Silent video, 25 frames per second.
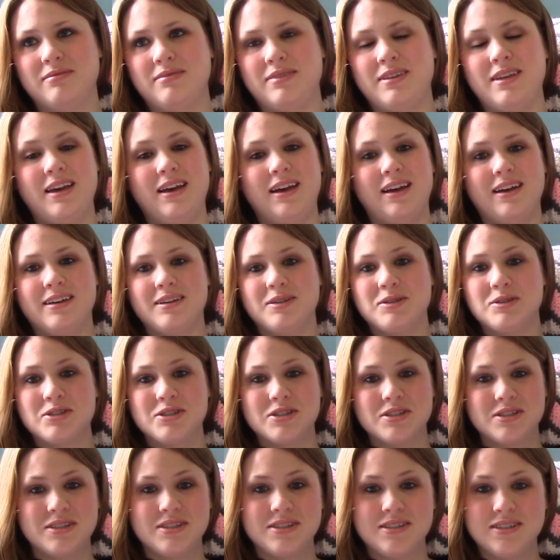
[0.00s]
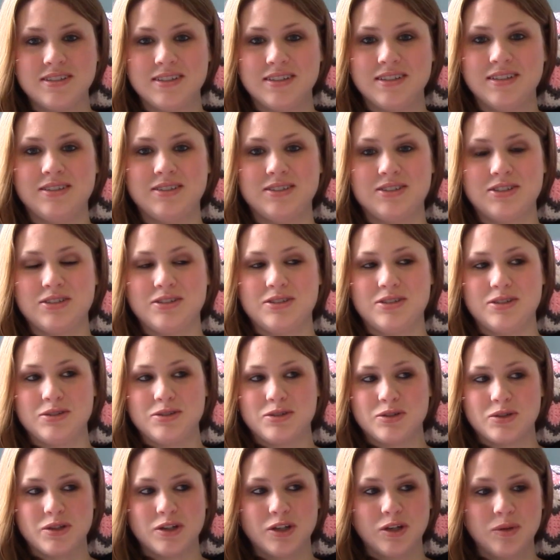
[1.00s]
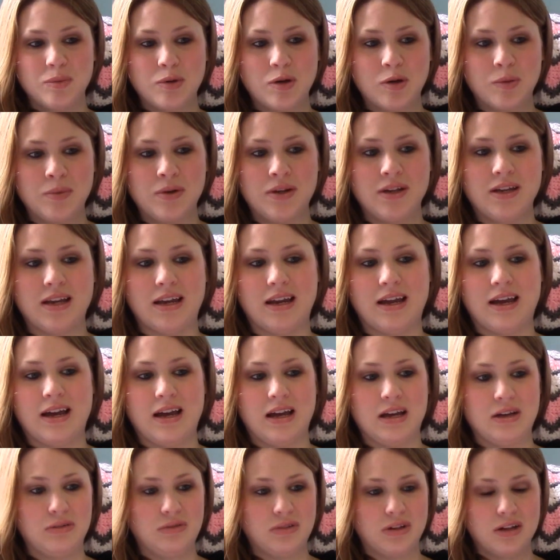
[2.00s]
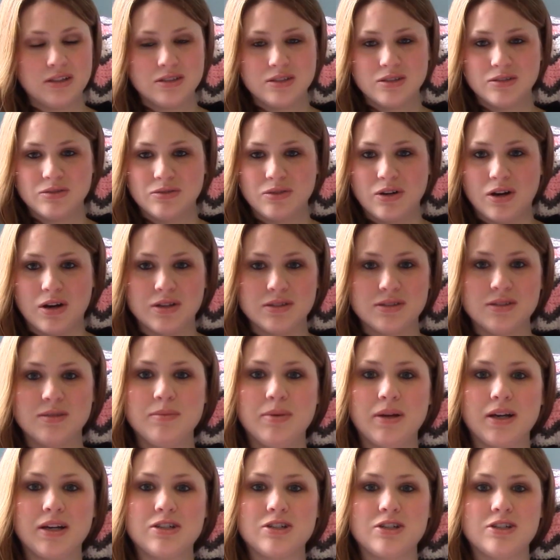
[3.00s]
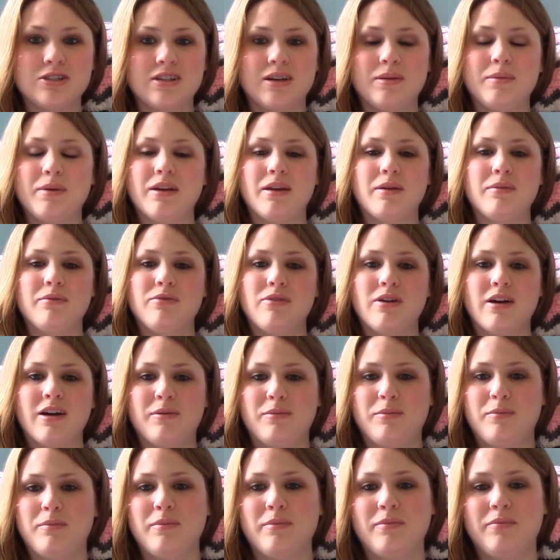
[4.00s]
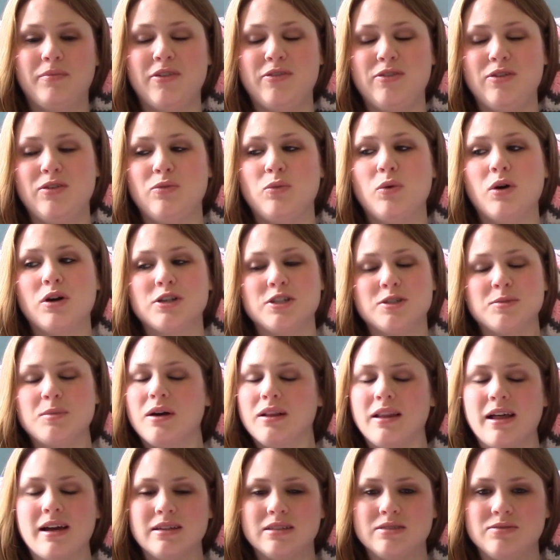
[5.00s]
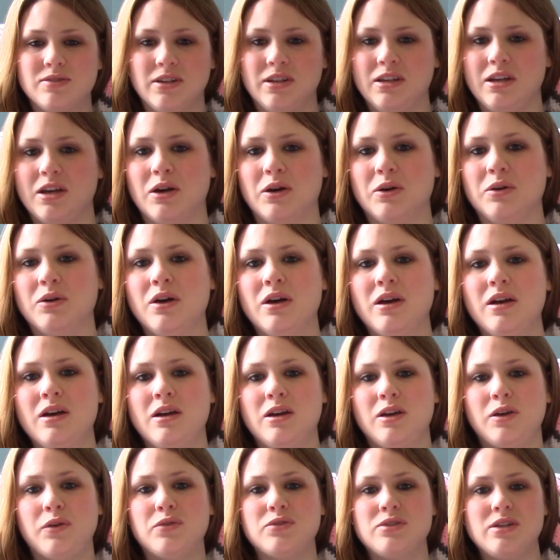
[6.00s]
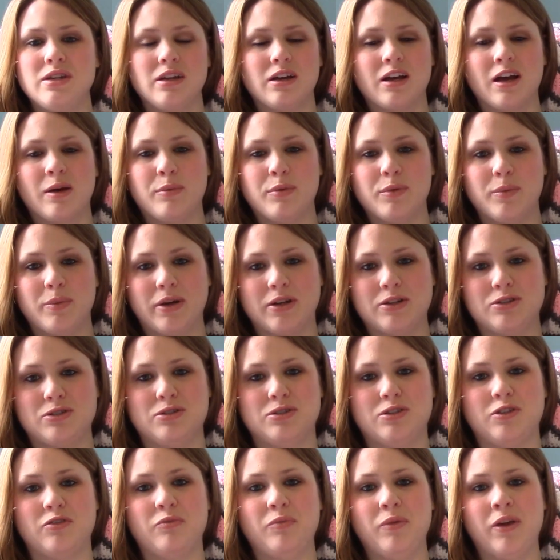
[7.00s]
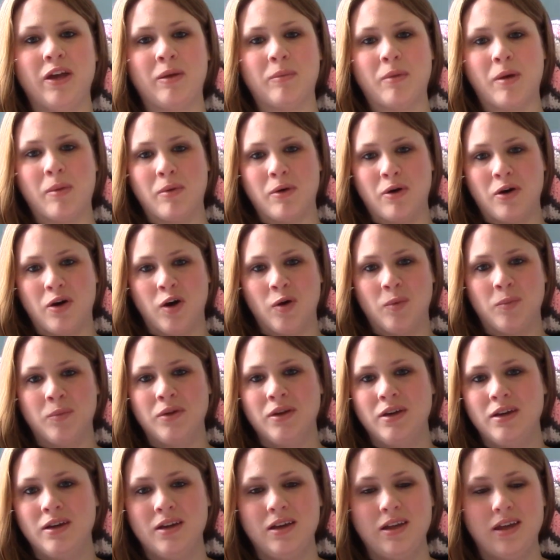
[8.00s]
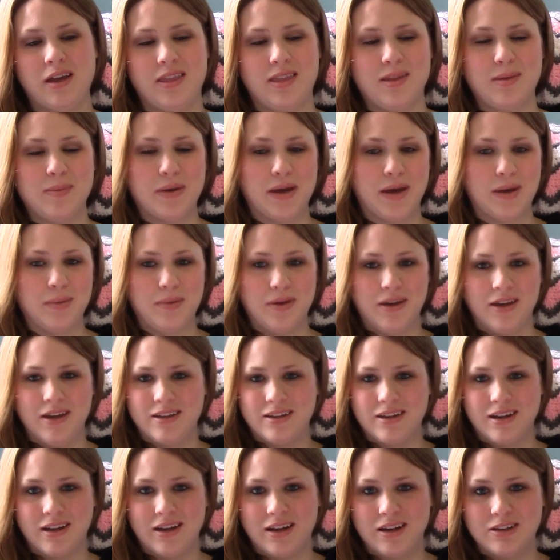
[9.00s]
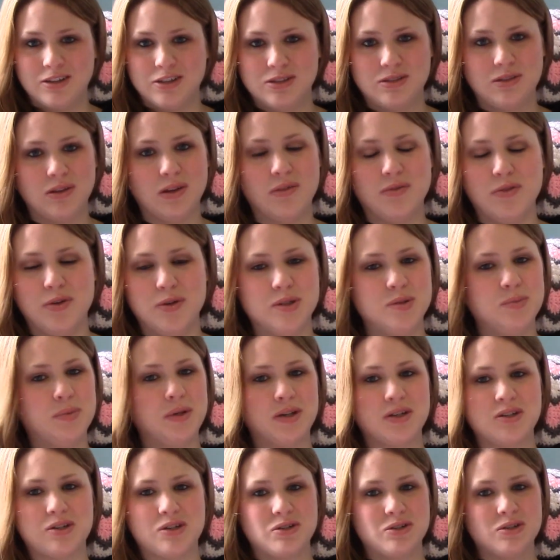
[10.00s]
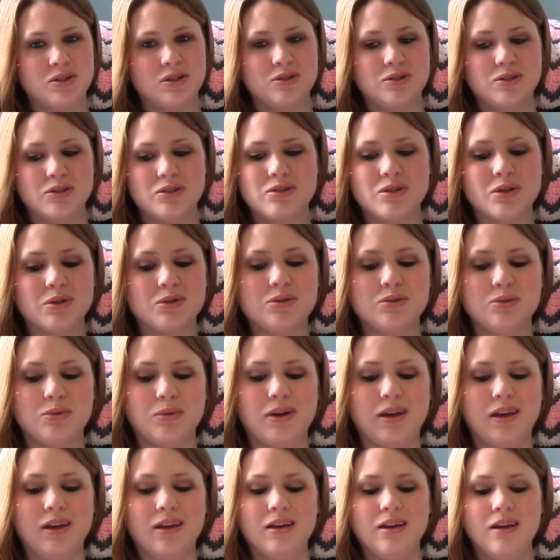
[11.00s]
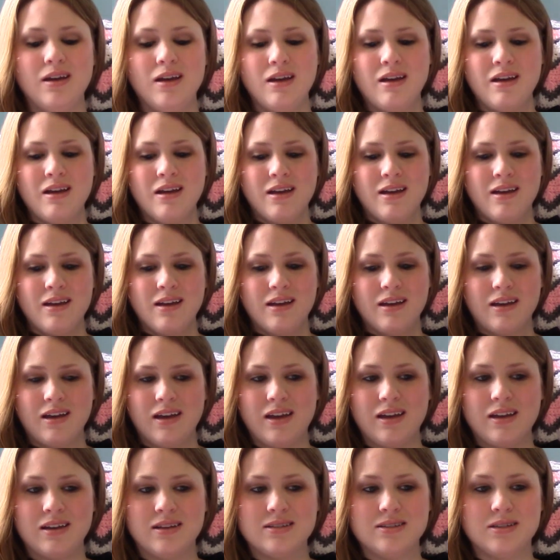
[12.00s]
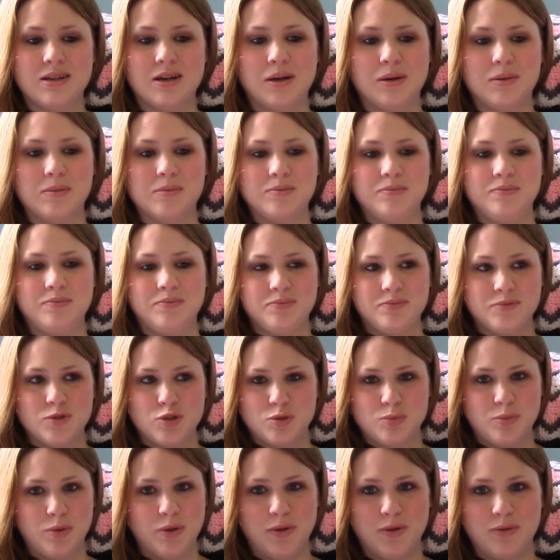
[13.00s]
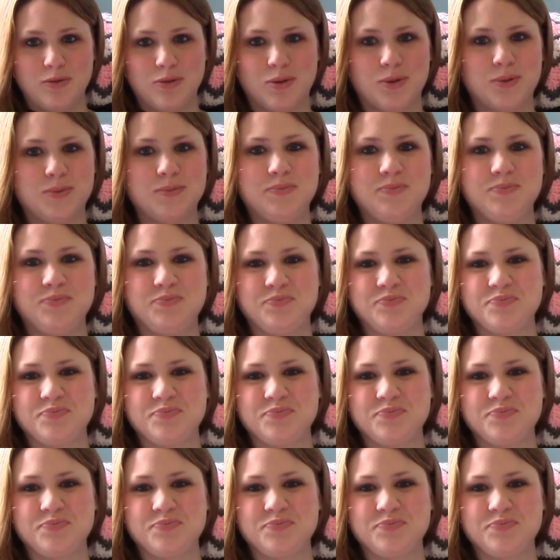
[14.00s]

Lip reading: yeah, it was just a surreal moment, and I have lots of awesome pictures. I mean, if you've watched my last video, you've seen a couple pictures of me and my mom and the baby, and I just love those pictures. They're just so sweet and just beautiful.